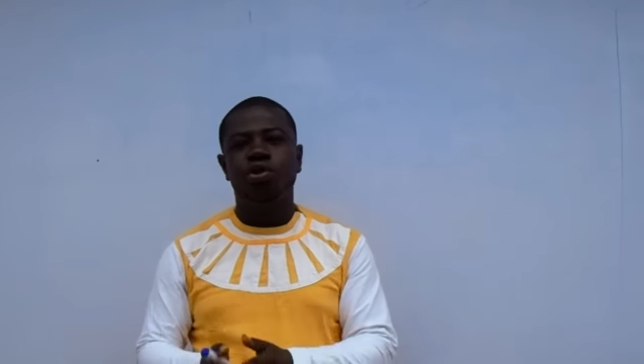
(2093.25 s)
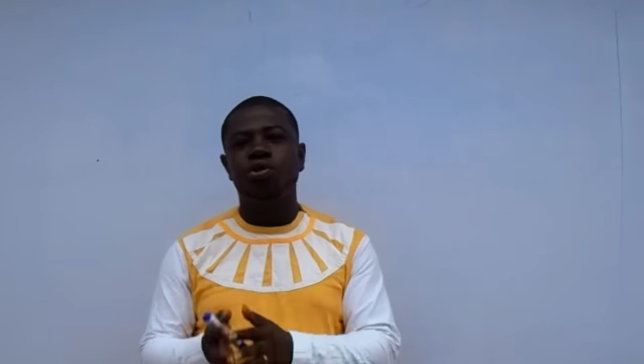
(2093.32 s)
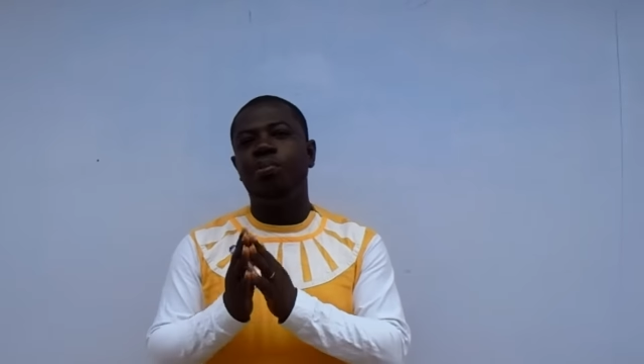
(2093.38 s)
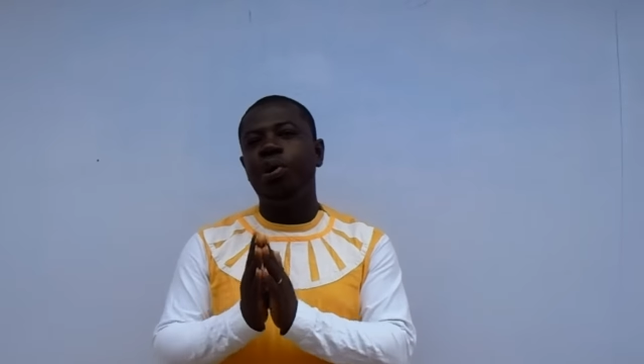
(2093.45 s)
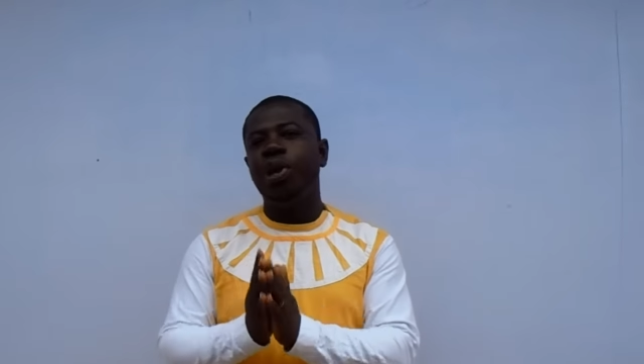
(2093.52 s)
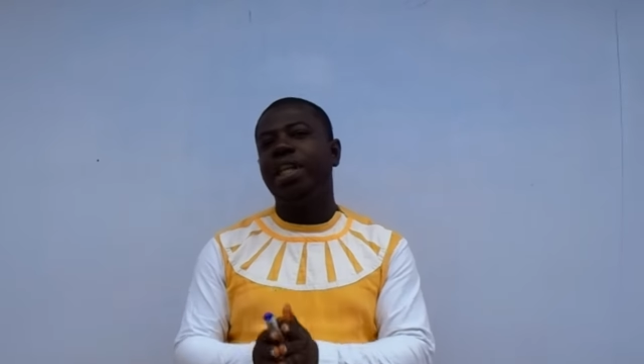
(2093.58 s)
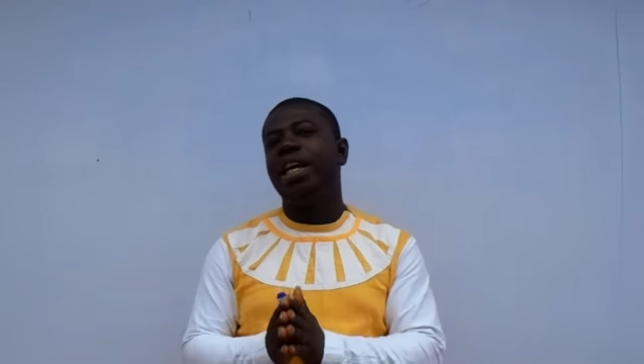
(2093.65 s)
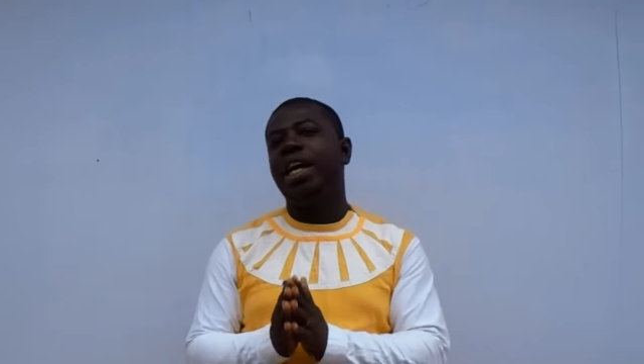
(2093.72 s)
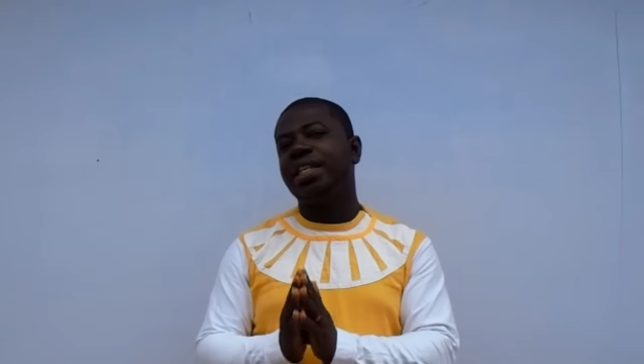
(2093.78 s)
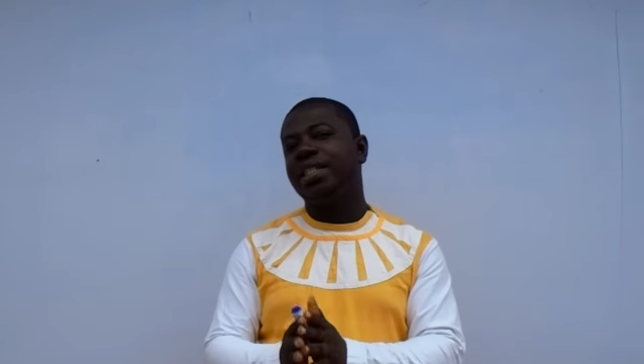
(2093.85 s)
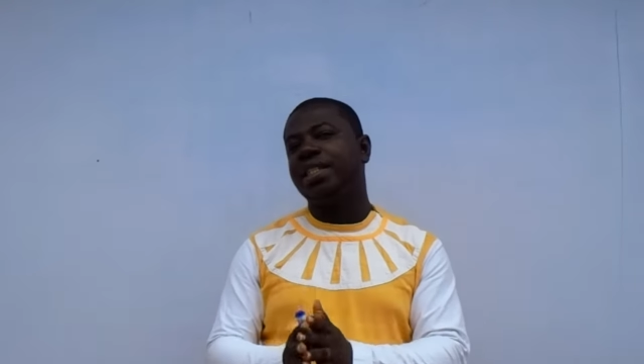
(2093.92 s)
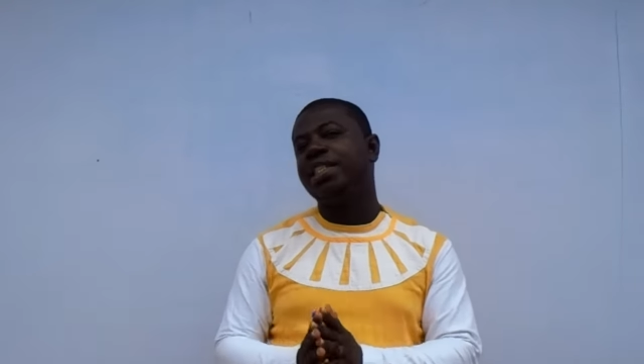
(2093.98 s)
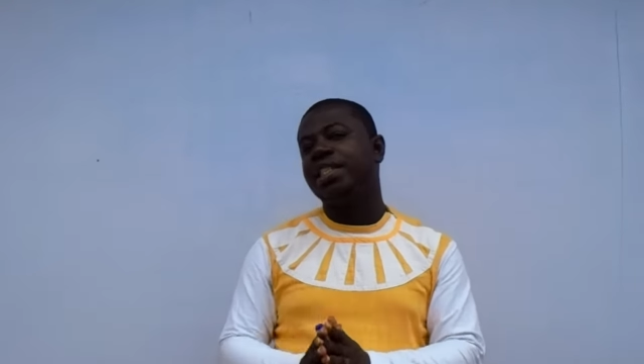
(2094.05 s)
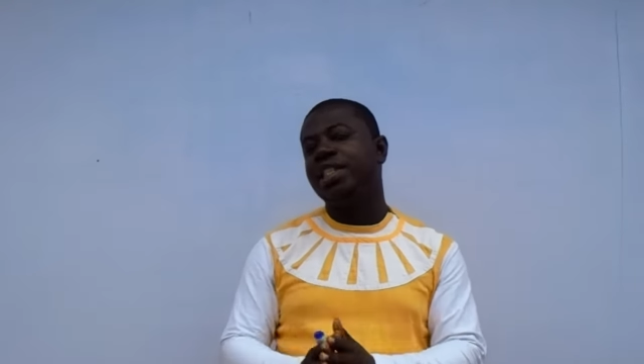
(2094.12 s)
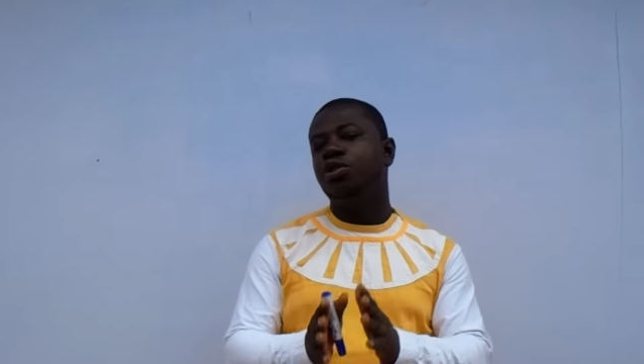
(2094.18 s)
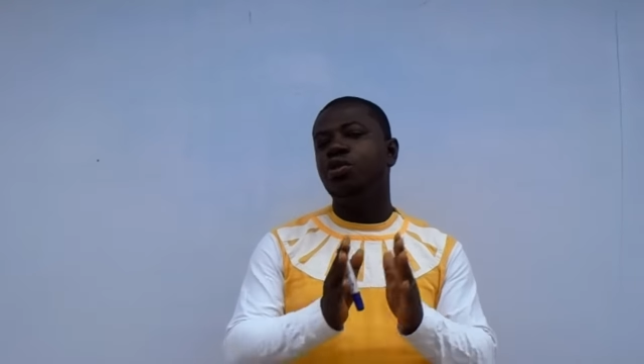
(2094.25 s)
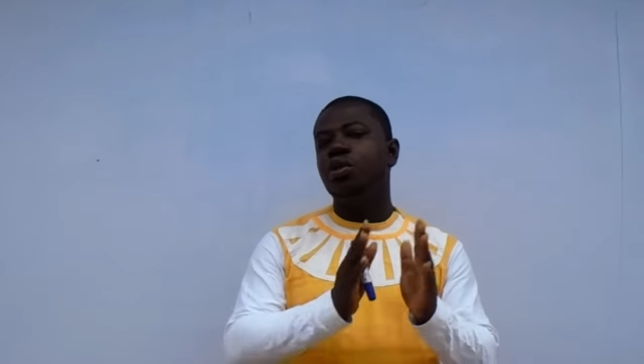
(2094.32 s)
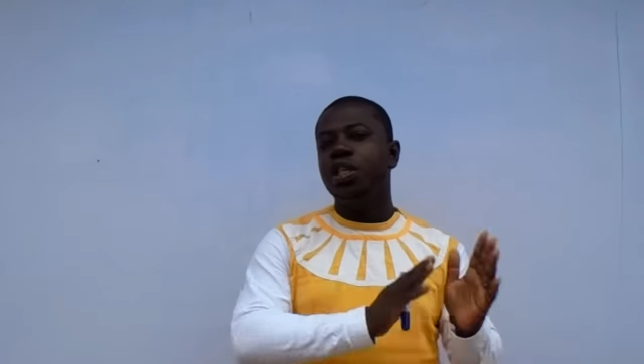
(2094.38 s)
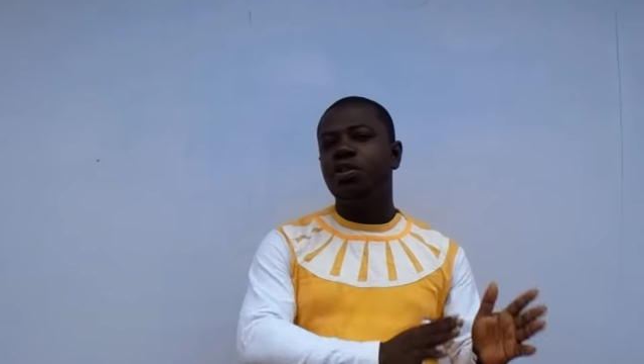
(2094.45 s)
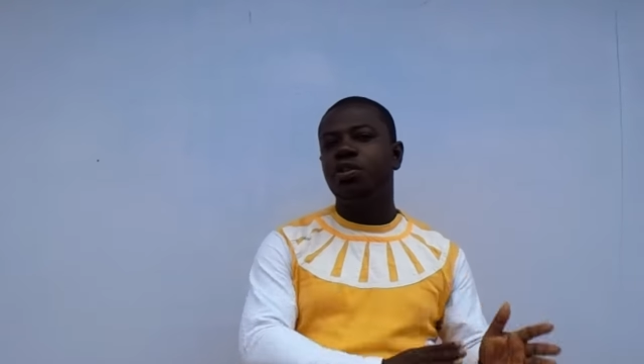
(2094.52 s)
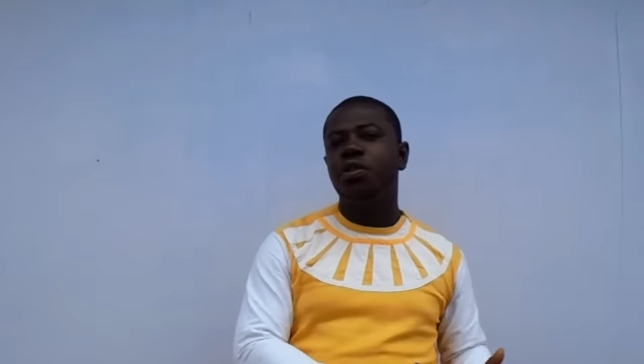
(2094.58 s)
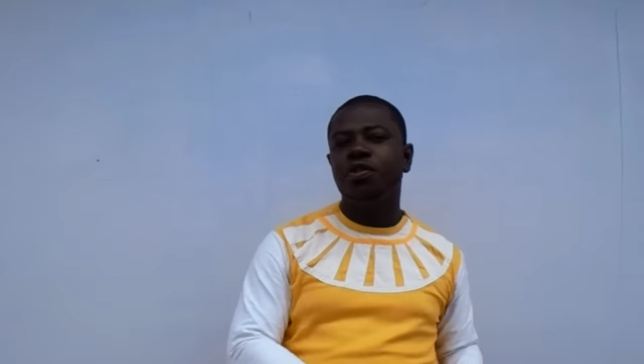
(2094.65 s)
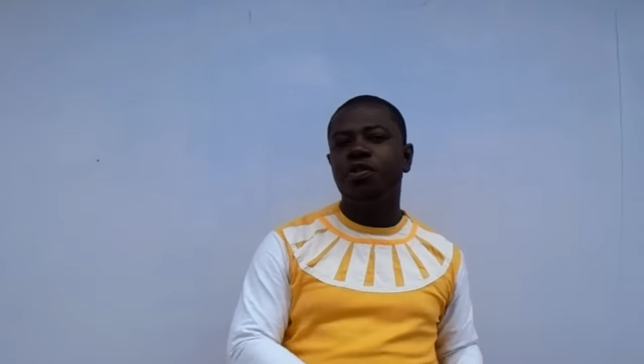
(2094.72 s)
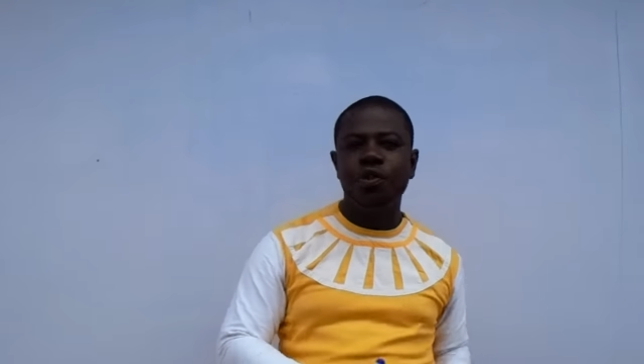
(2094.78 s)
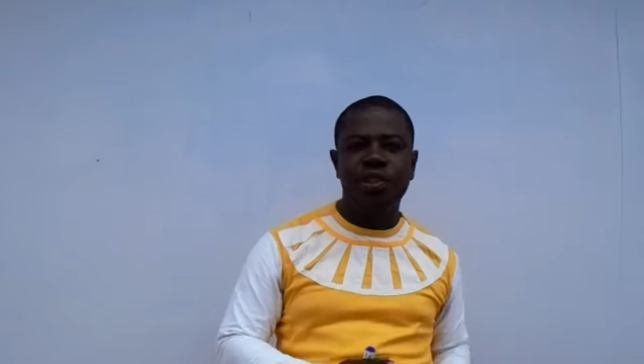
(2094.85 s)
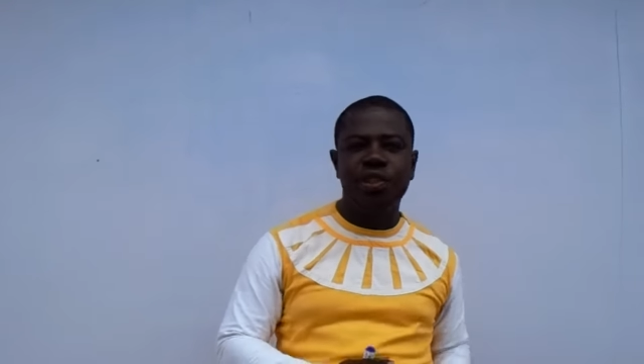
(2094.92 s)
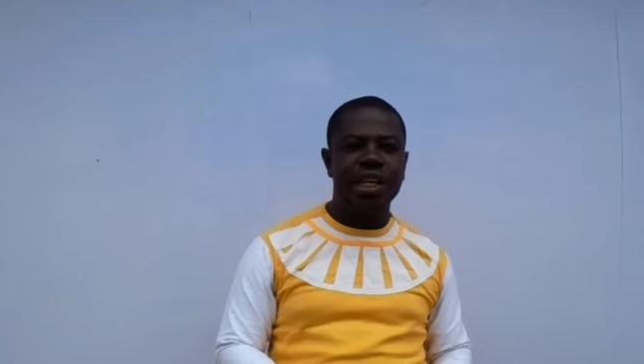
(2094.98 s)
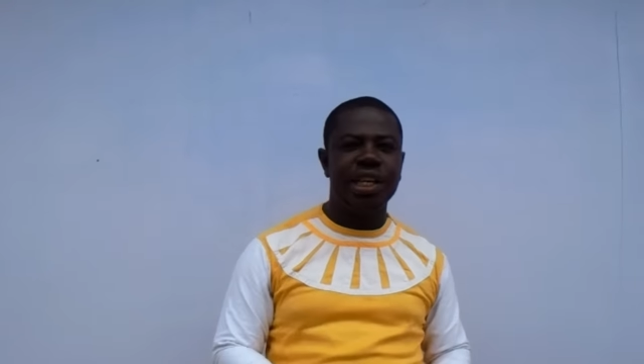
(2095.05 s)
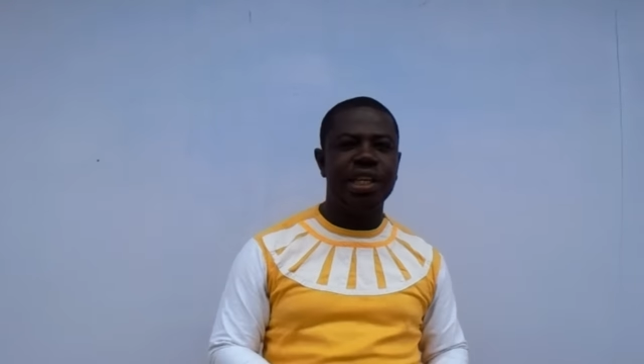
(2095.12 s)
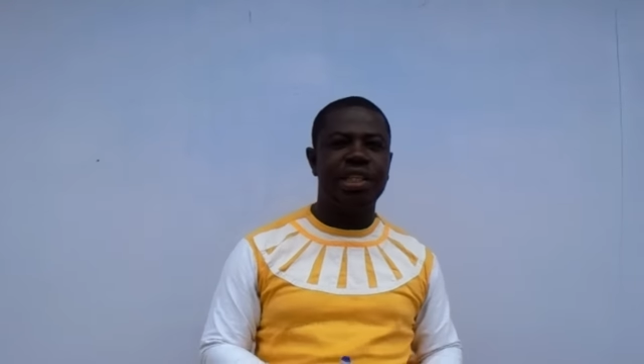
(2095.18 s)
to bring the assets into its
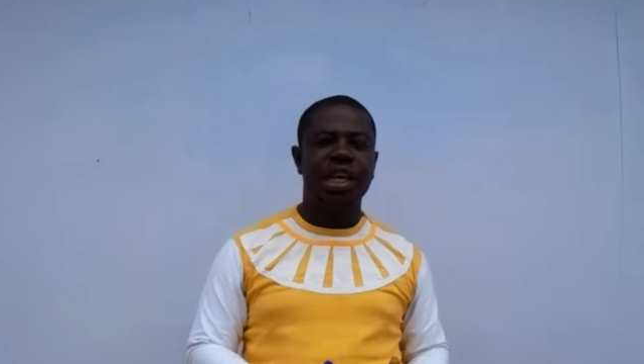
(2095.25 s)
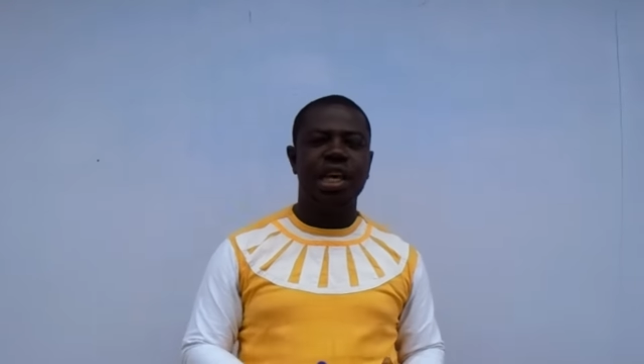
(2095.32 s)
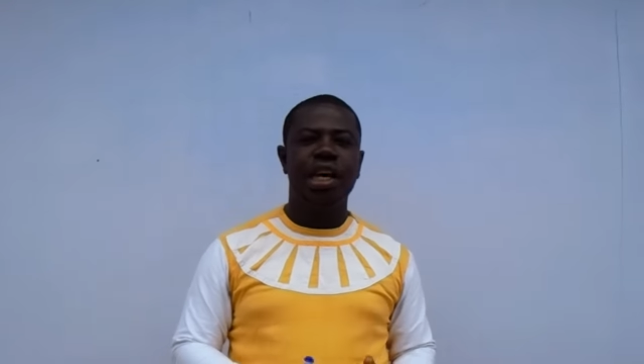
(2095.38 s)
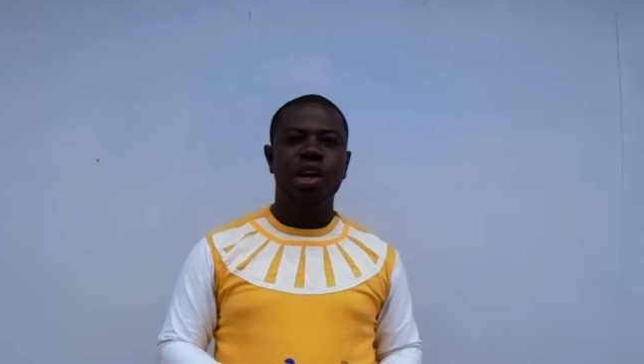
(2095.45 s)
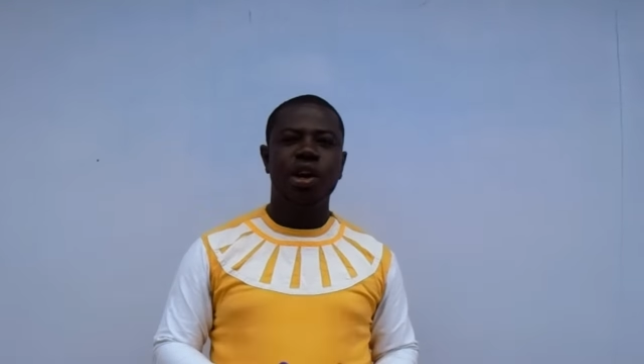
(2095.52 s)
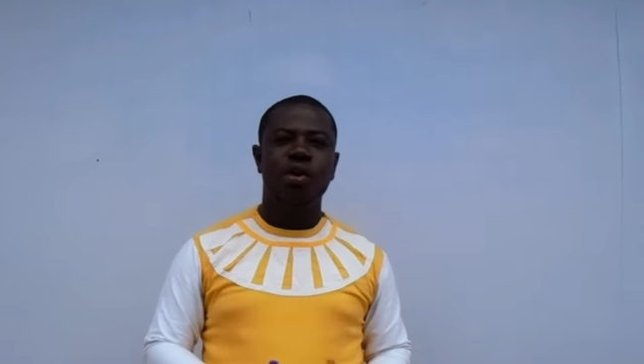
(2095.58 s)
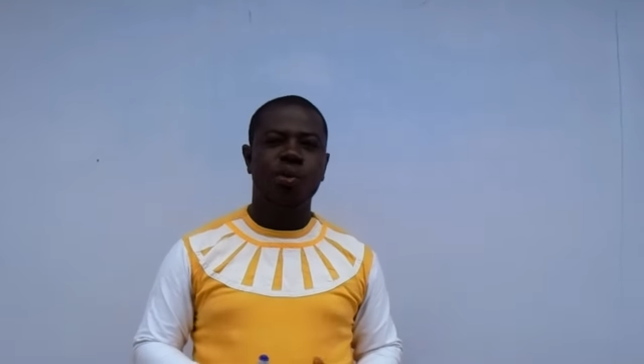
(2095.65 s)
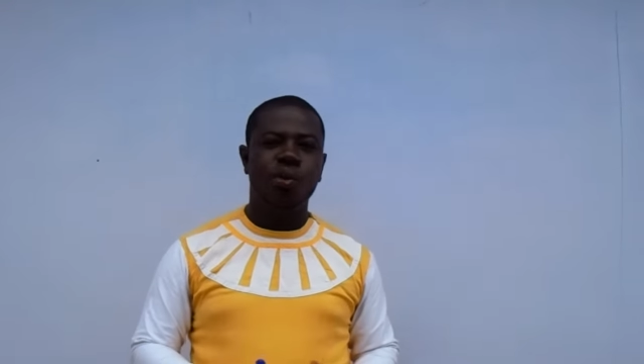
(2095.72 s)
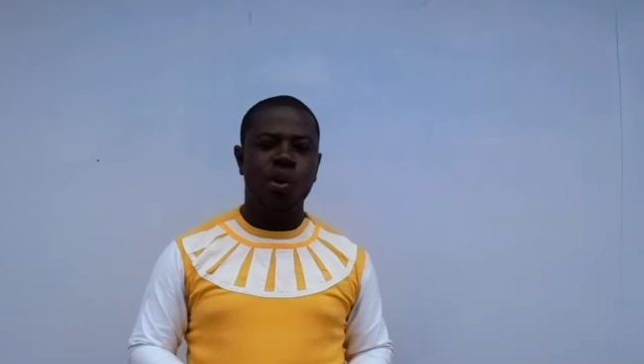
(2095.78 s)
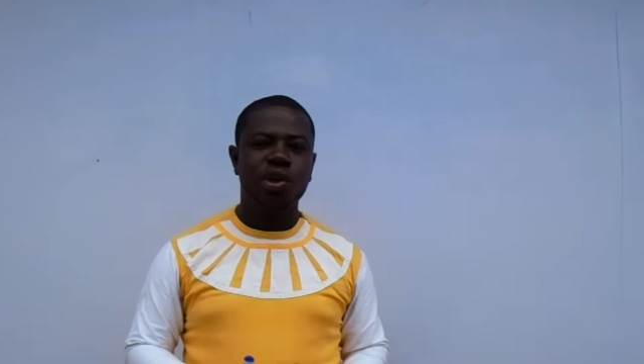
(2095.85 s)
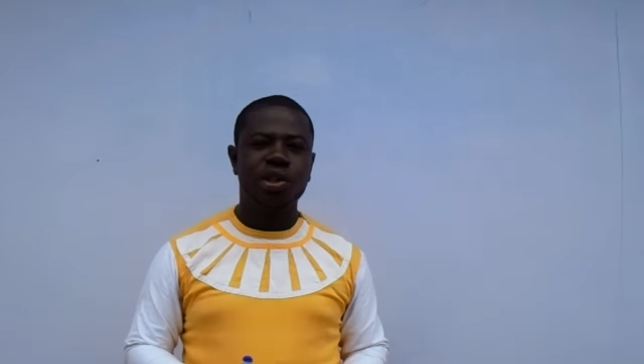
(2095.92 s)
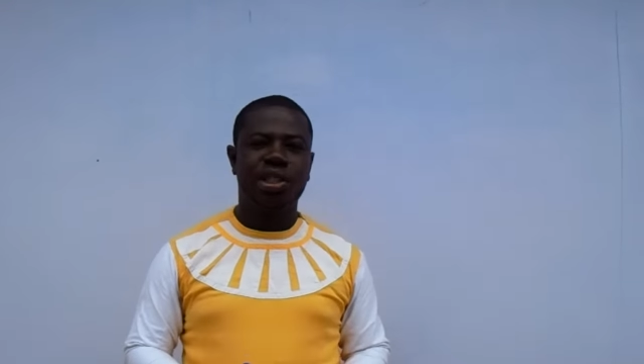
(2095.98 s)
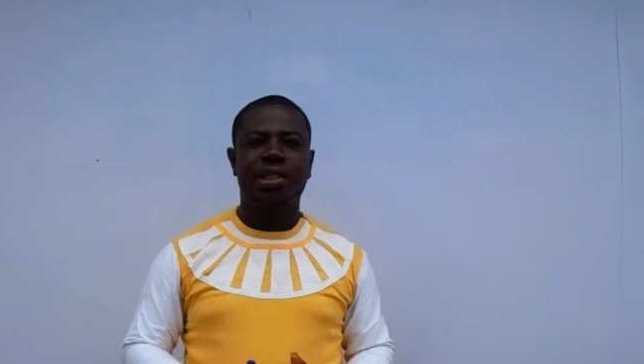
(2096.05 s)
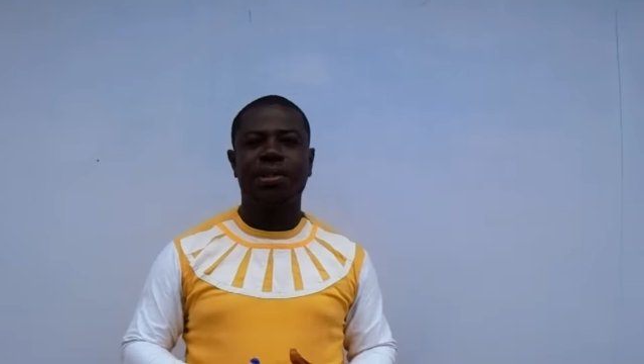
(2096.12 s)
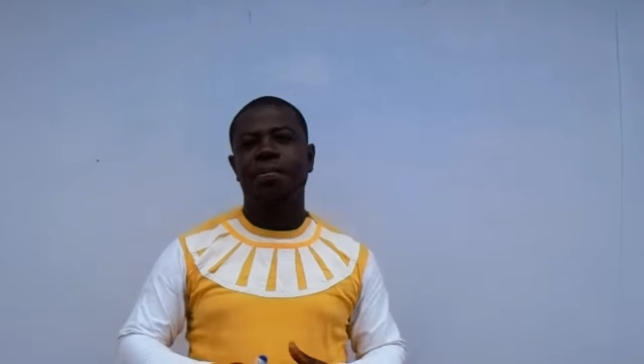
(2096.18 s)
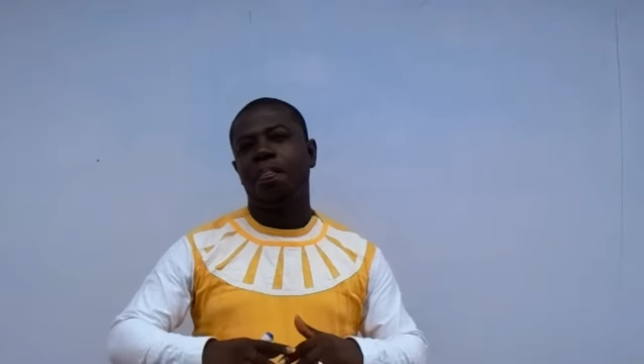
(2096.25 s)
useful state was